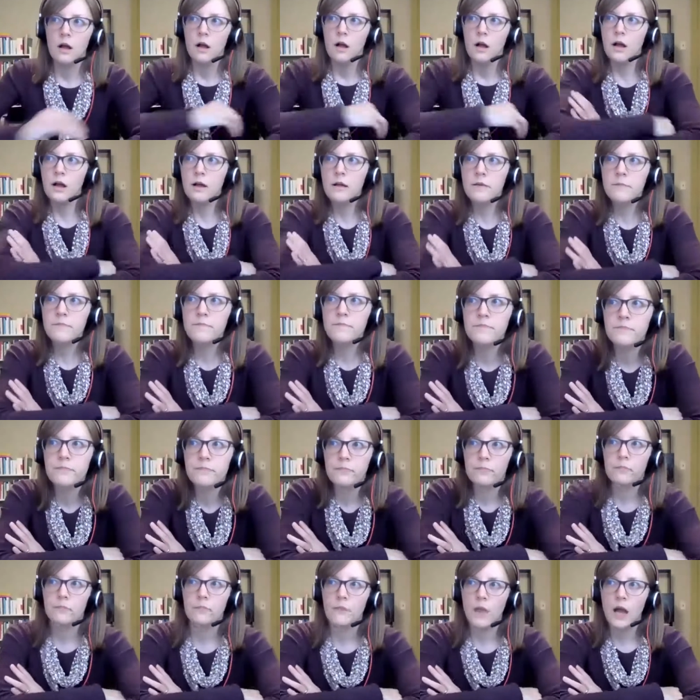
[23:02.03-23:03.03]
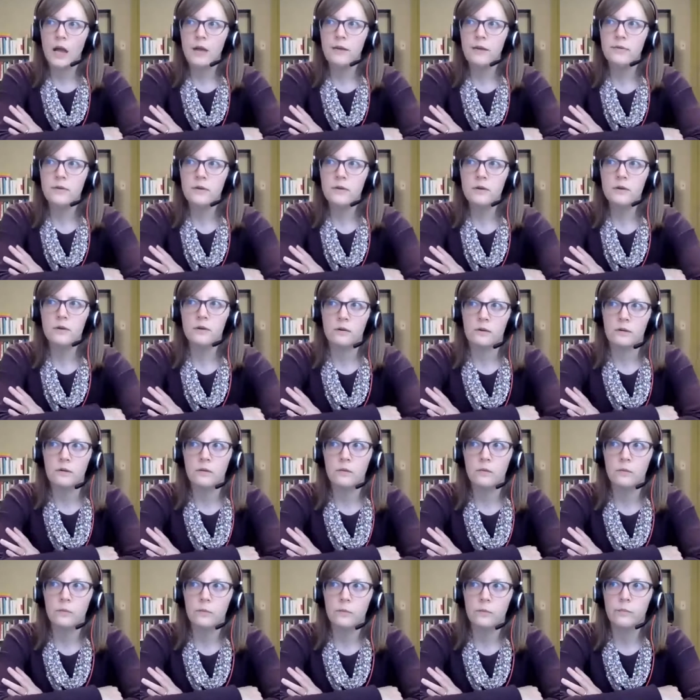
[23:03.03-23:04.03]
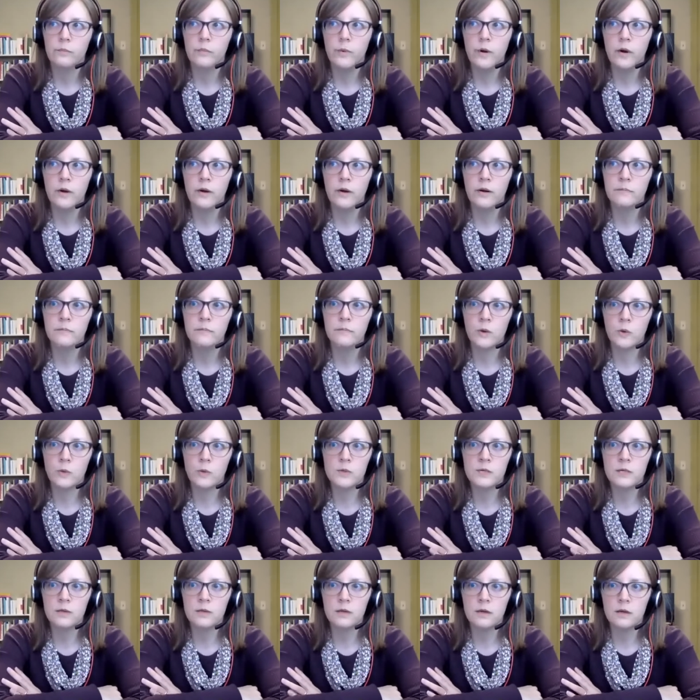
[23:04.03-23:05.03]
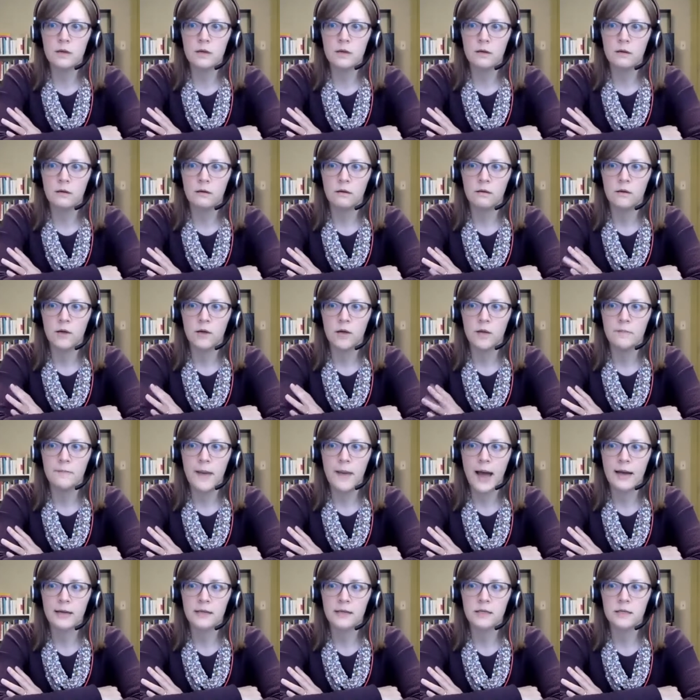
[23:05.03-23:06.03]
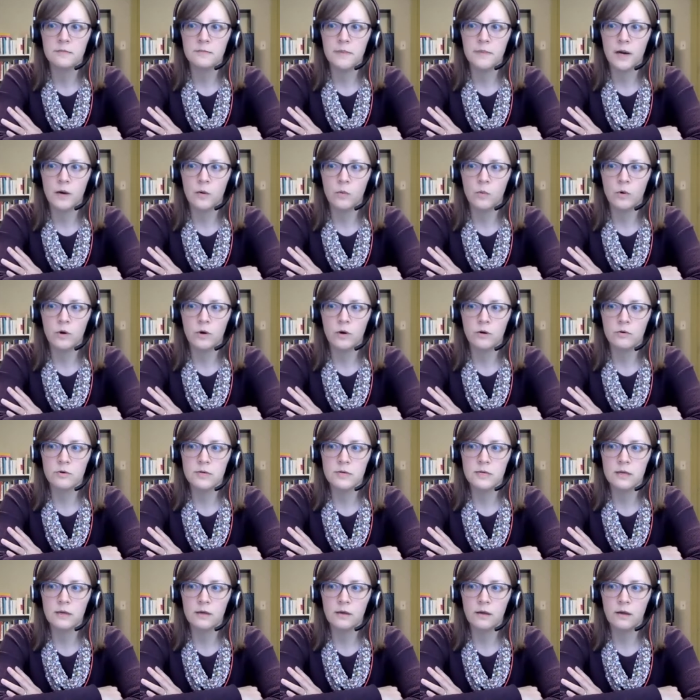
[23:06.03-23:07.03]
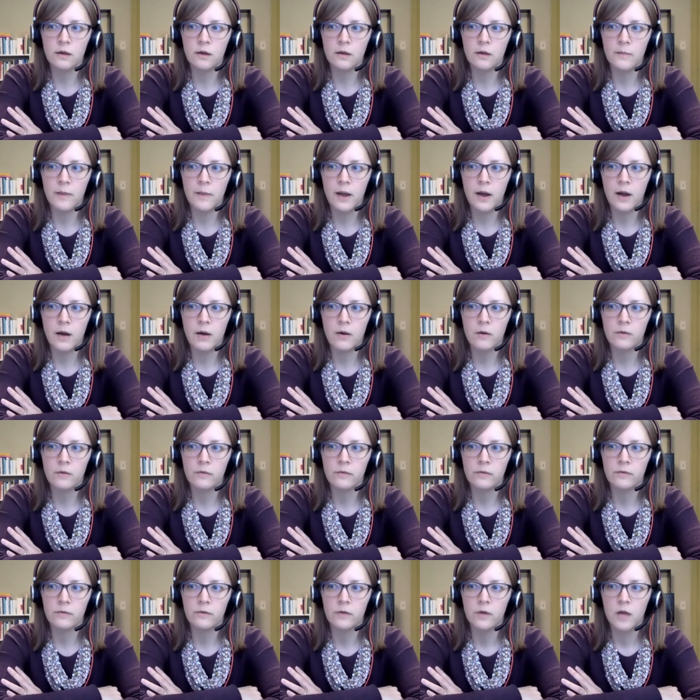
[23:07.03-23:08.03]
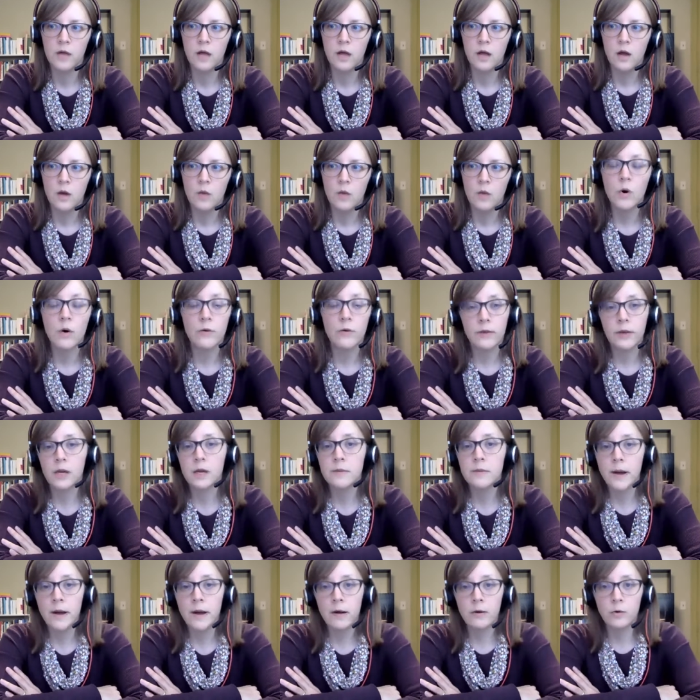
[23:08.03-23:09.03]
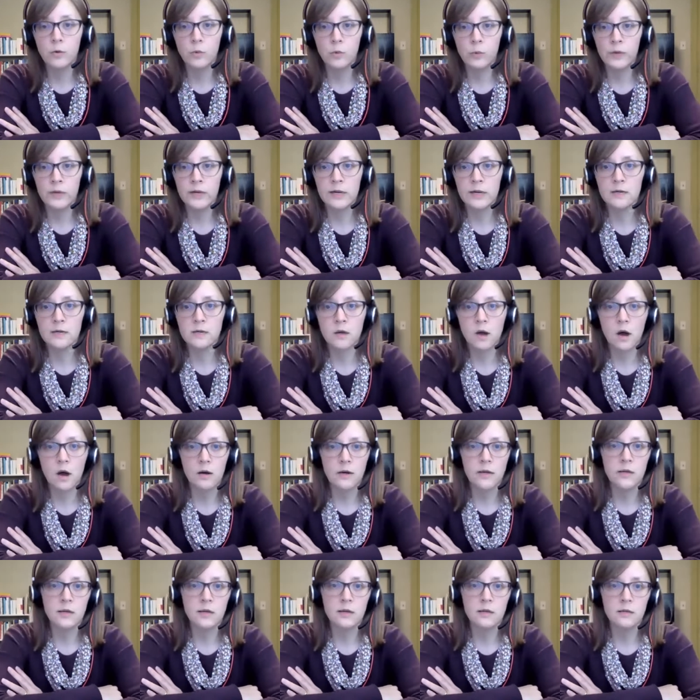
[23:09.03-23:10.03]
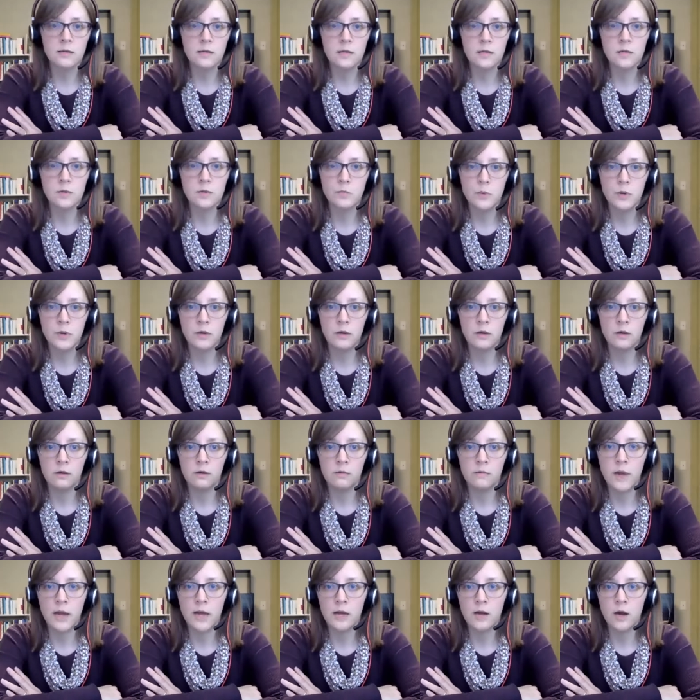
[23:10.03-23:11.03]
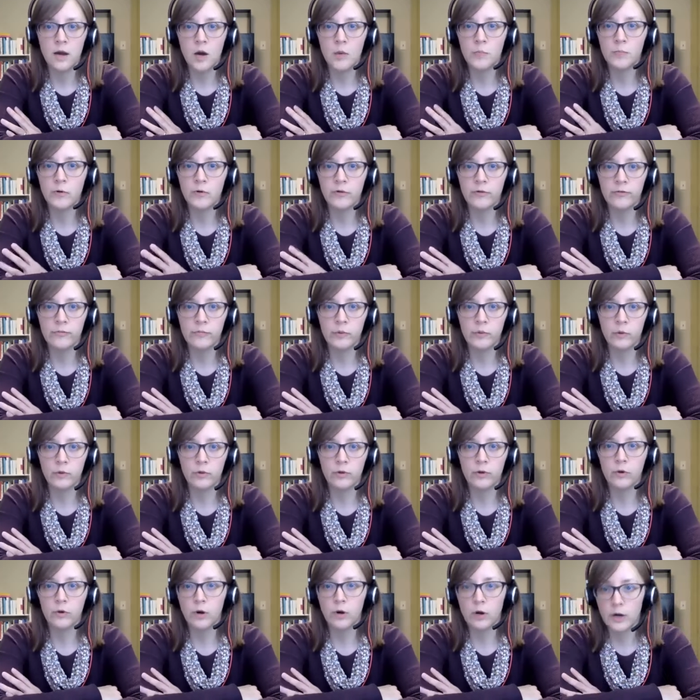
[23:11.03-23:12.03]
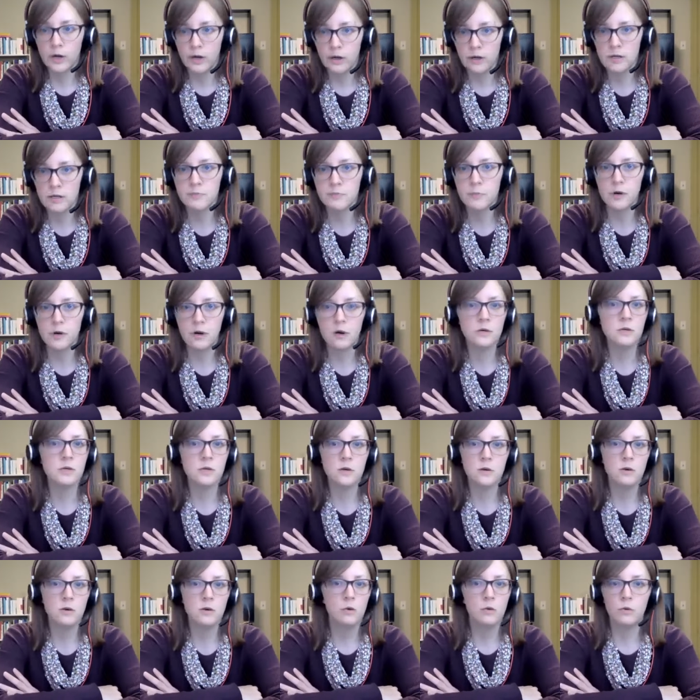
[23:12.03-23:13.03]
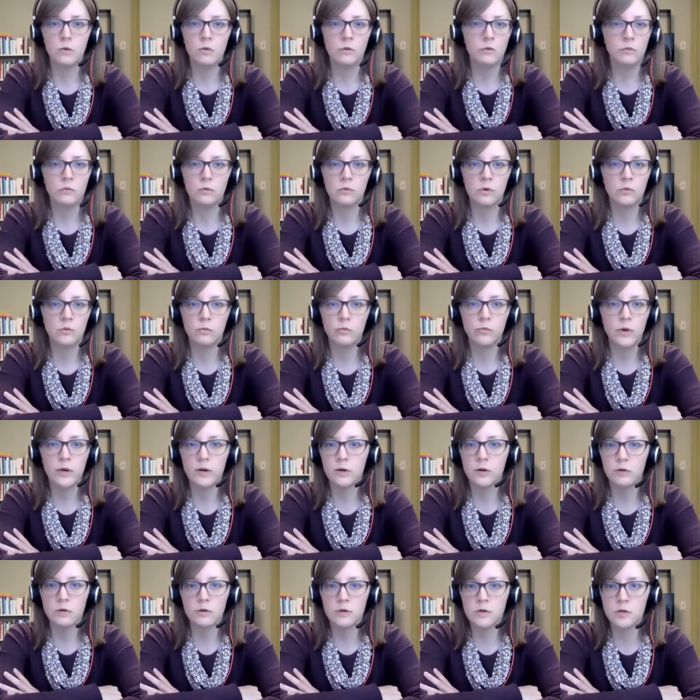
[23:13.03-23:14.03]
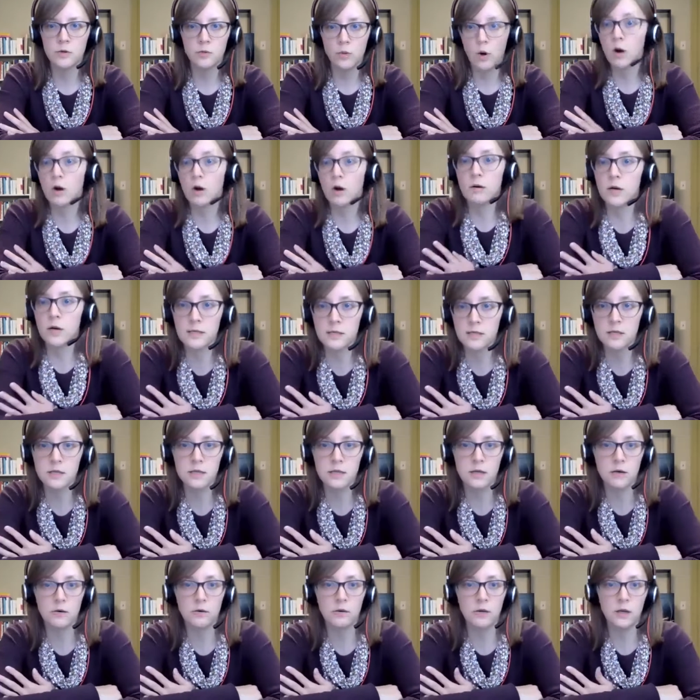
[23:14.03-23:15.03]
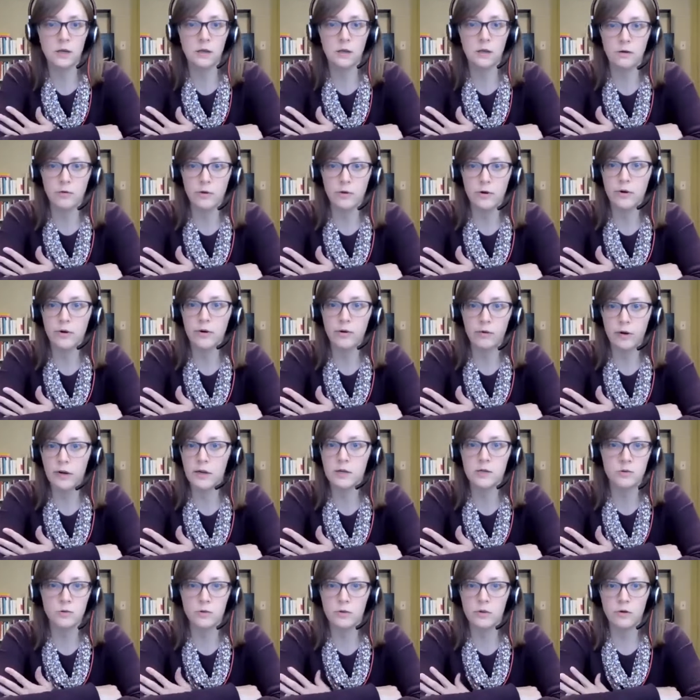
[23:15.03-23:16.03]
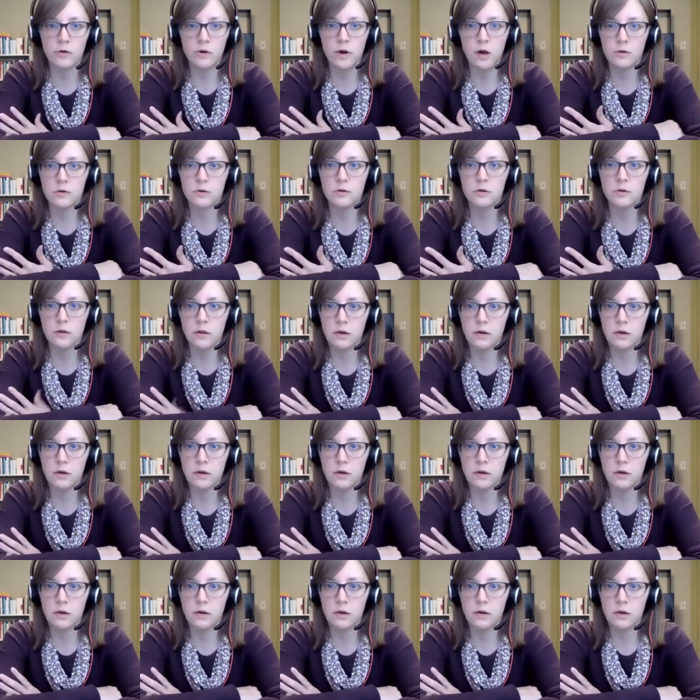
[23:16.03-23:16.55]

Um, I think where it mostly impacted my work was thinking about Conde's audience as being made up of both critics, but also readers who aren't necessarily literary critics, or they're not